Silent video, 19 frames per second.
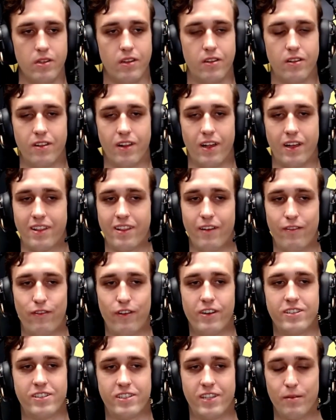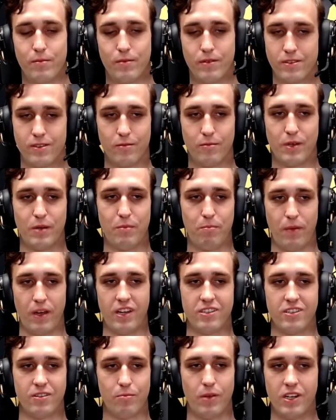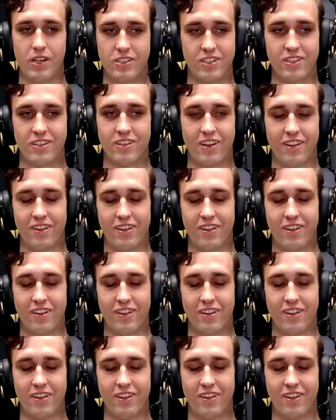like the first step is to be patient.